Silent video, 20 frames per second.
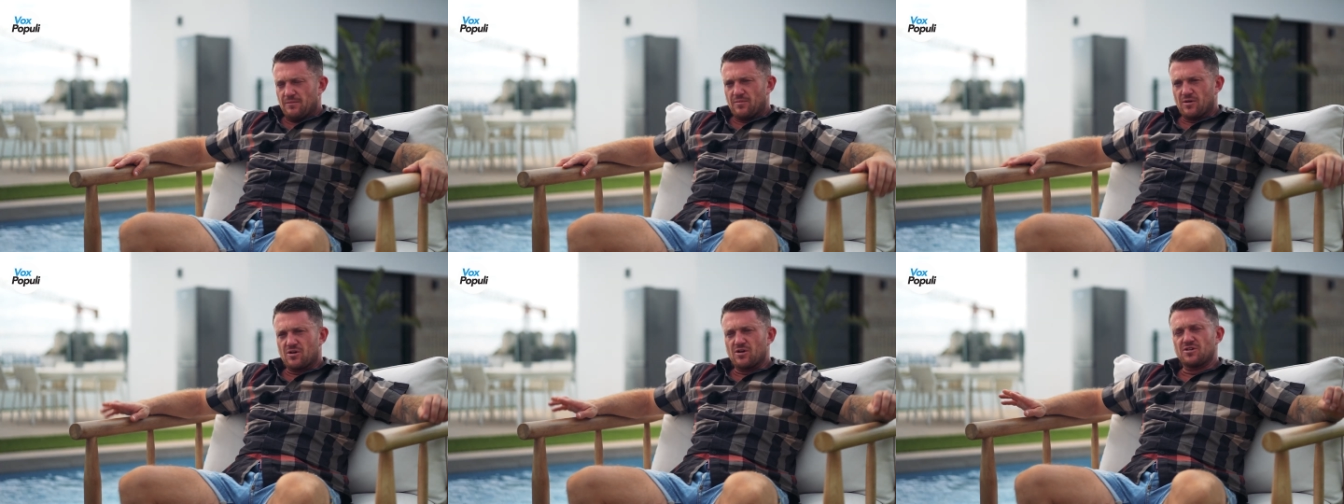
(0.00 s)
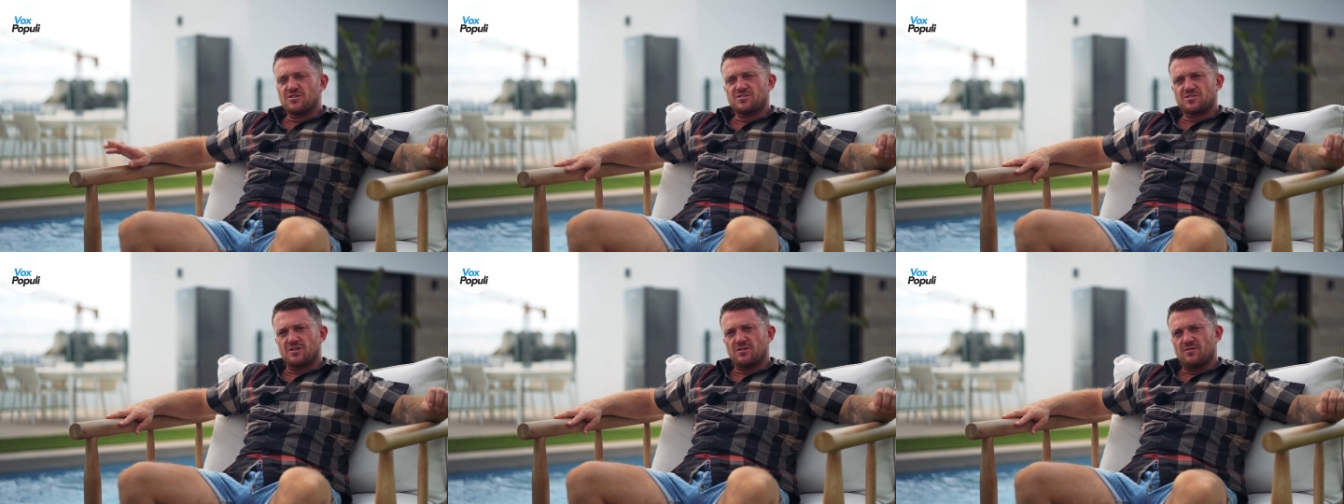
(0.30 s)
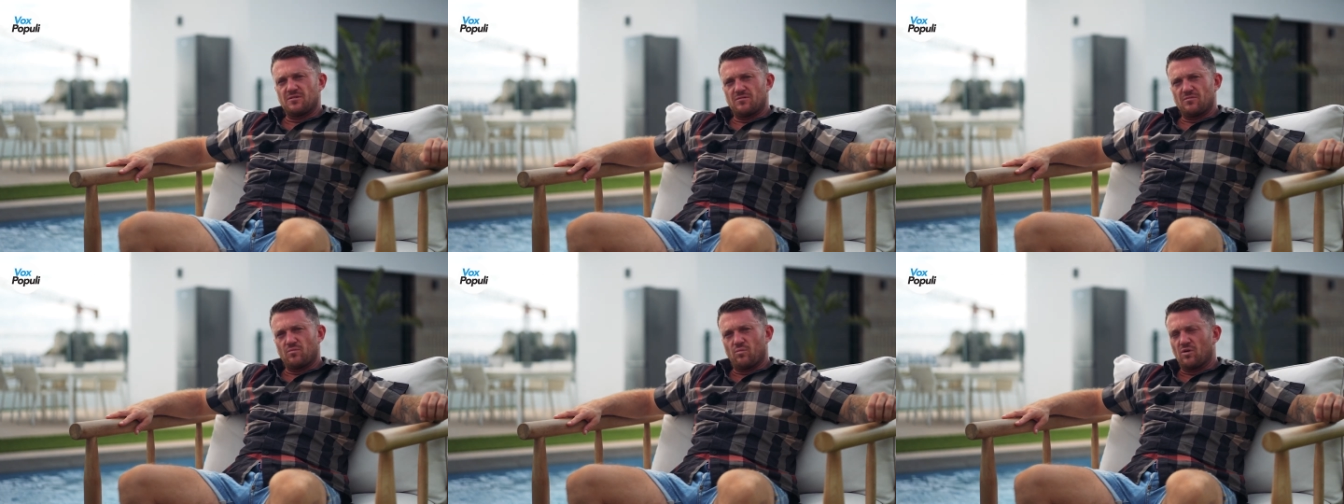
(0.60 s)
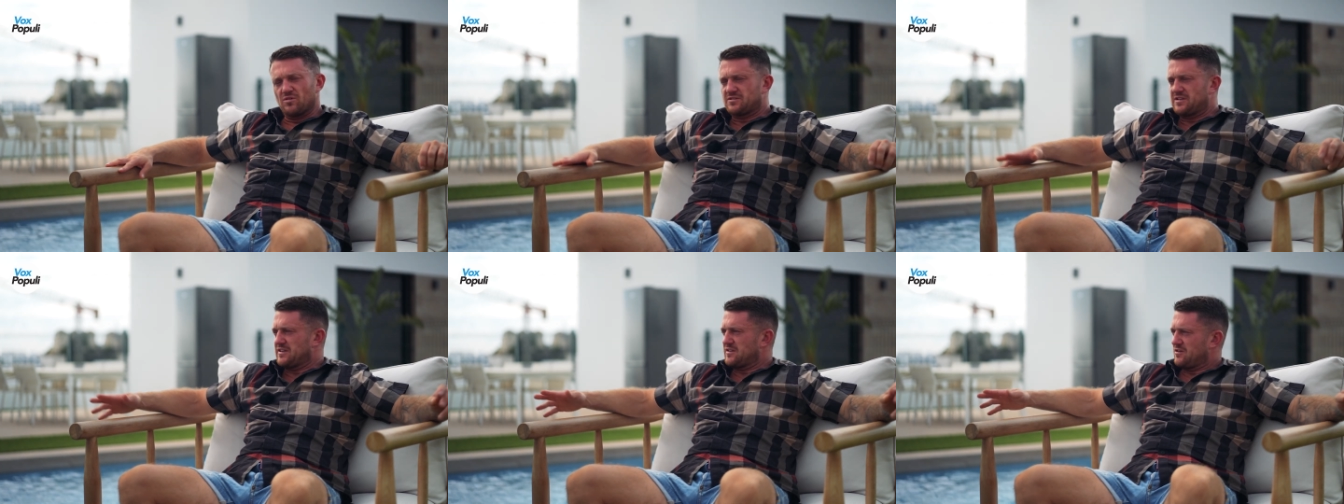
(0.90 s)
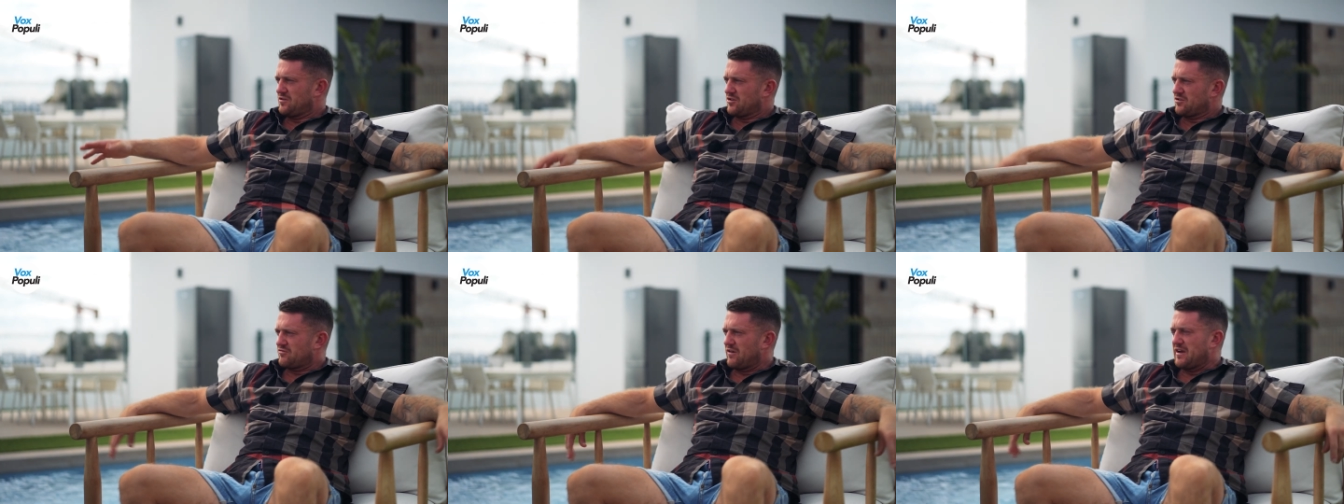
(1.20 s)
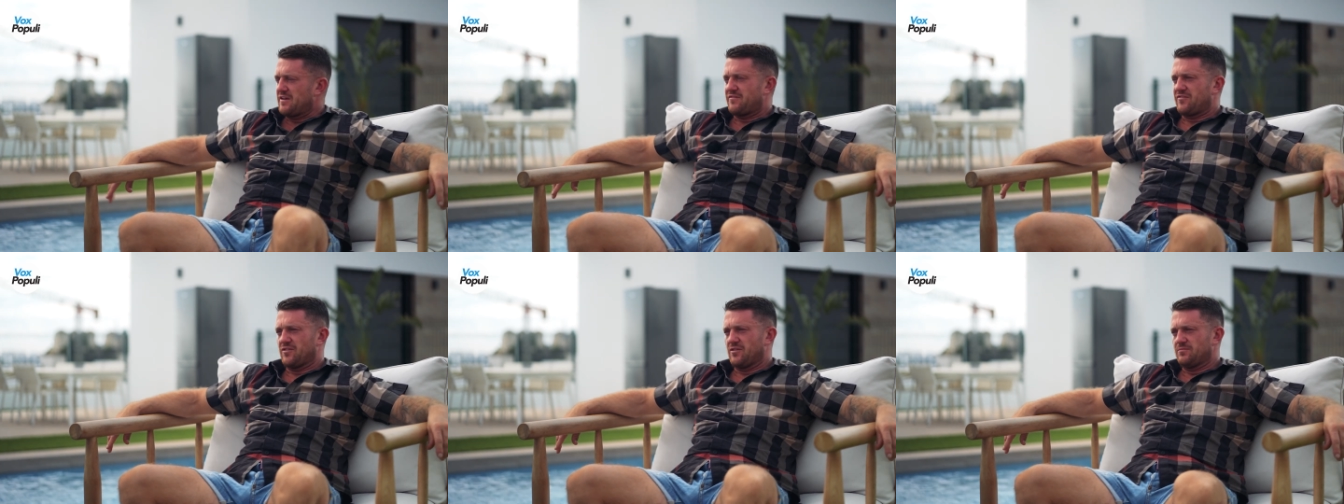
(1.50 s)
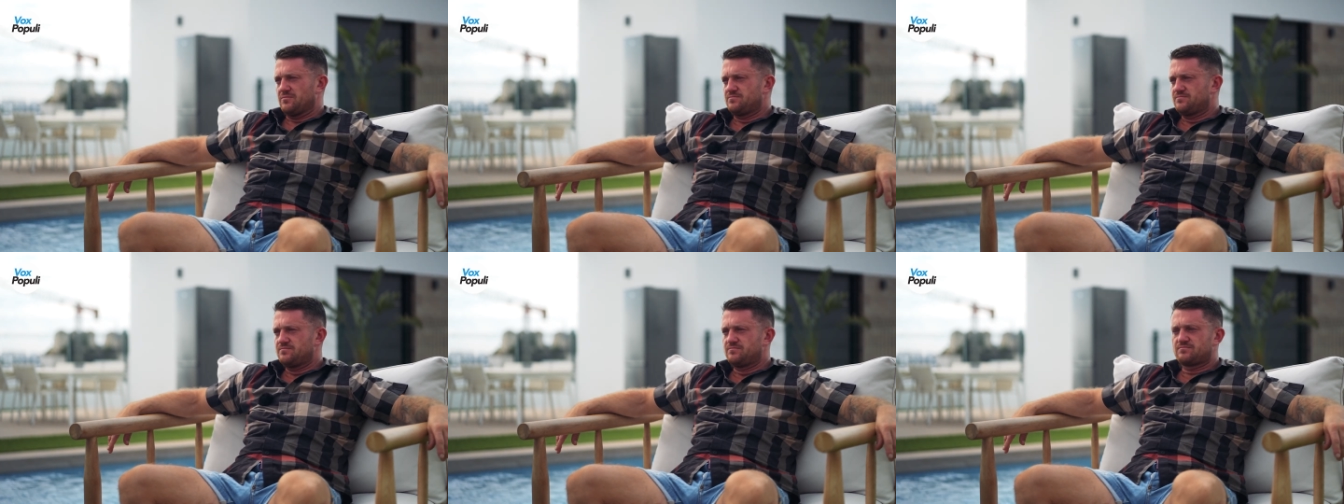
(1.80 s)
because what didn't look great for
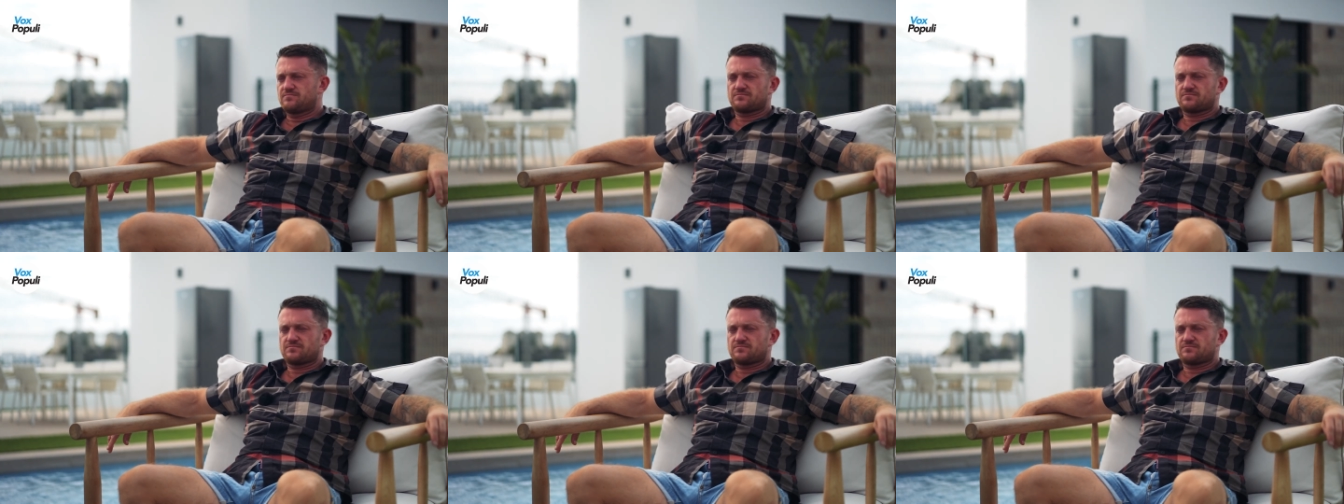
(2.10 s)
them,